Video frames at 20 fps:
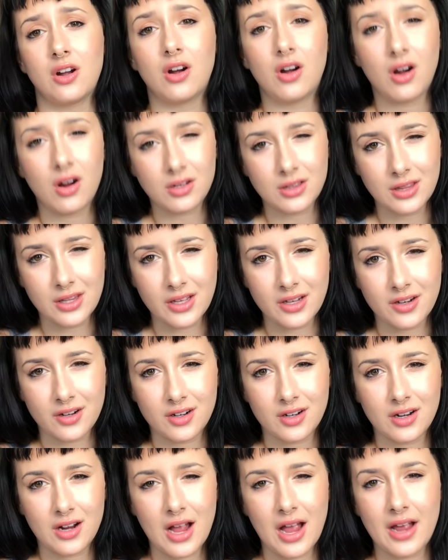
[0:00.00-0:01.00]
Hard
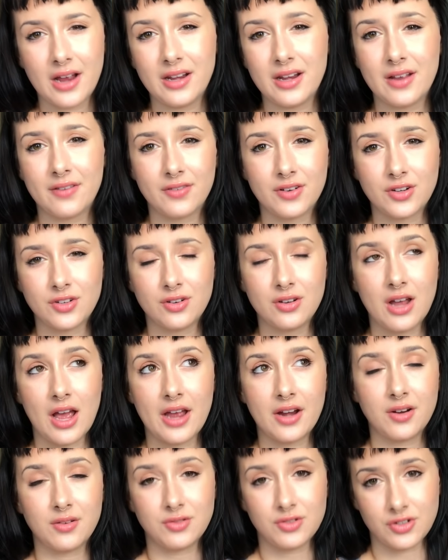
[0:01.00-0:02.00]
liquor. I
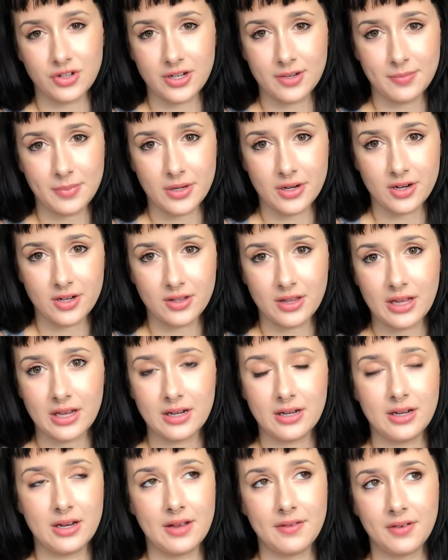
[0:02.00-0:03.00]
don't drink beer.
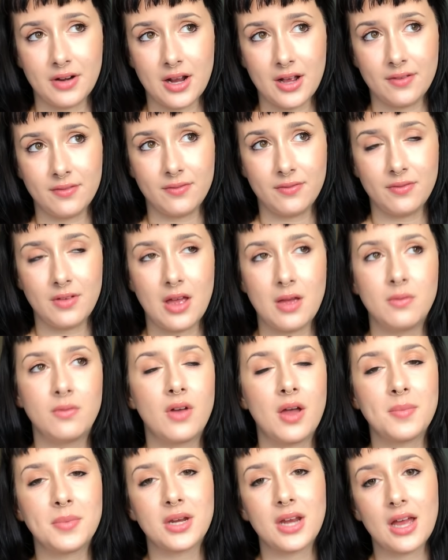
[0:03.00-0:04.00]
Like, never have.
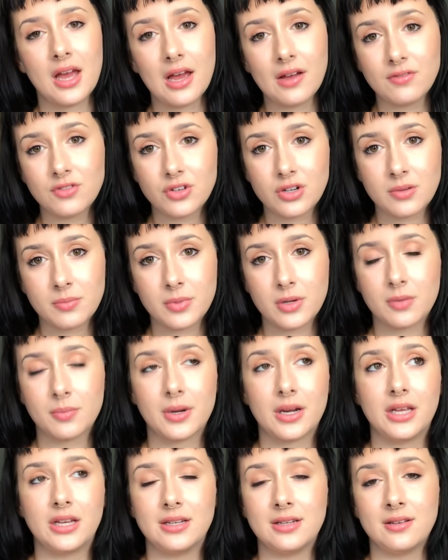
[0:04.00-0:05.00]
I mean, I have drank beer,
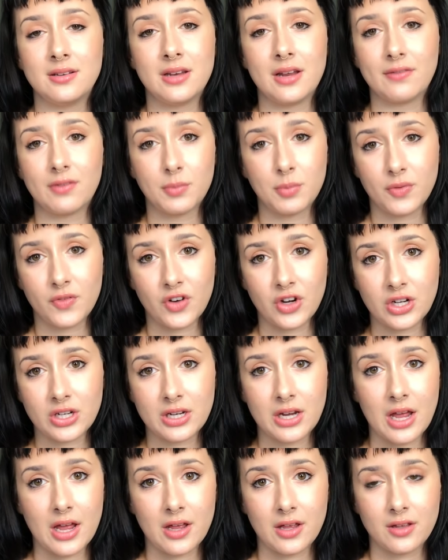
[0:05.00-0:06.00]
but I never preferred
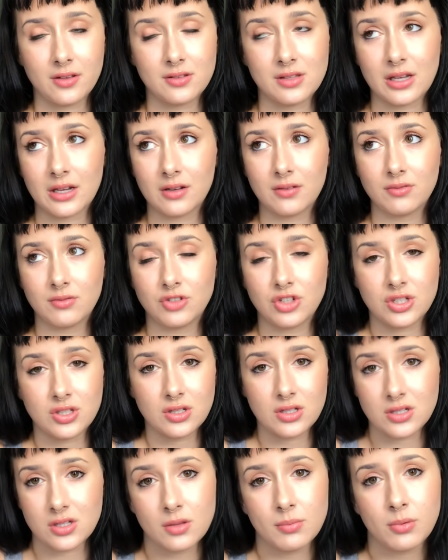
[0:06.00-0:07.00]
it. It's like,
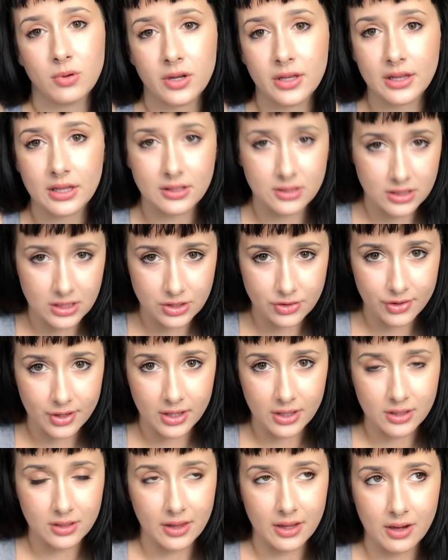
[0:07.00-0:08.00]
just get to the point. Let's get
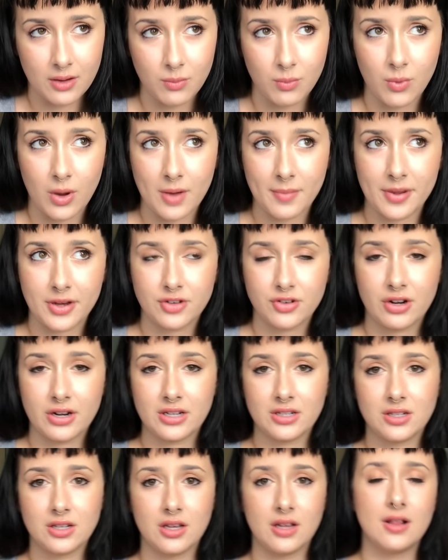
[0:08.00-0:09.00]
drunk. Like, why am I
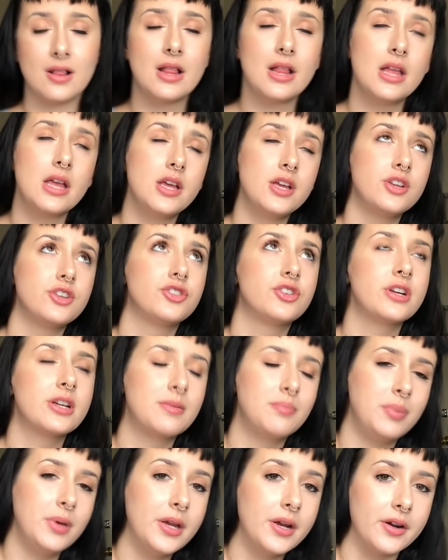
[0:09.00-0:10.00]
trying to
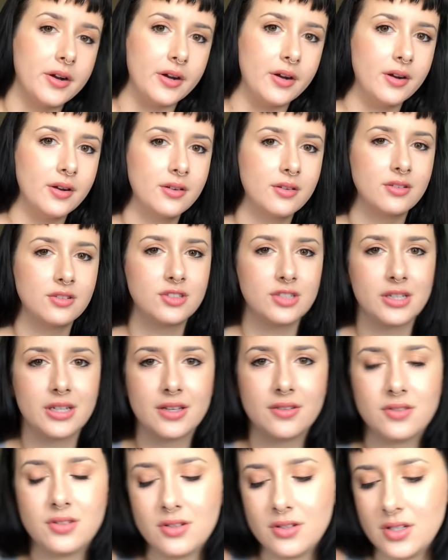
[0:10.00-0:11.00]
drink beer? Shit
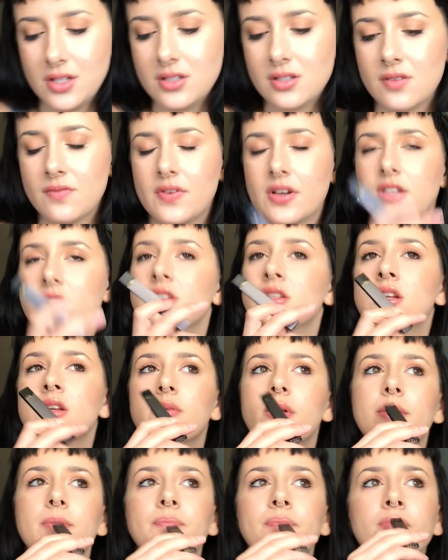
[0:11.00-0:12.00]
gives you a yeast infection
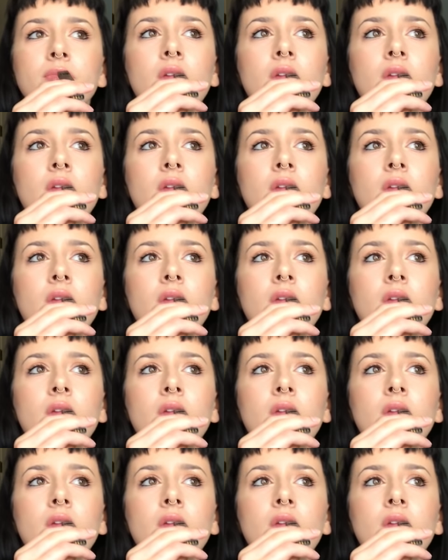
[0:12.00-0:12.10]
anyway.